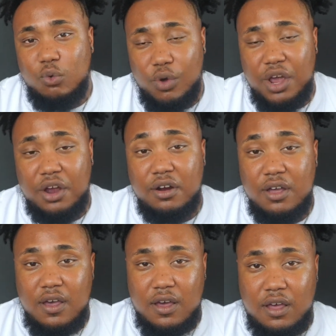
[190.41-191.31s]
where
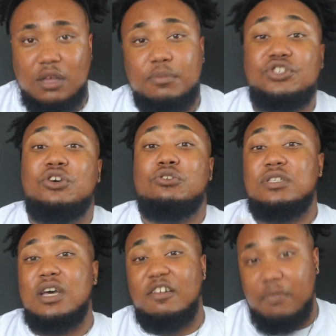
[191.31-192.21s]
the maternal
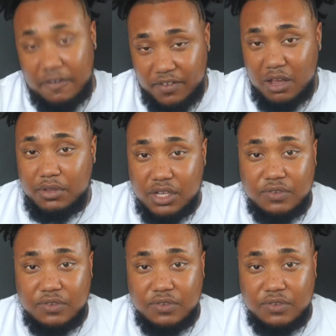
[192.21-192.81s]
side of my family is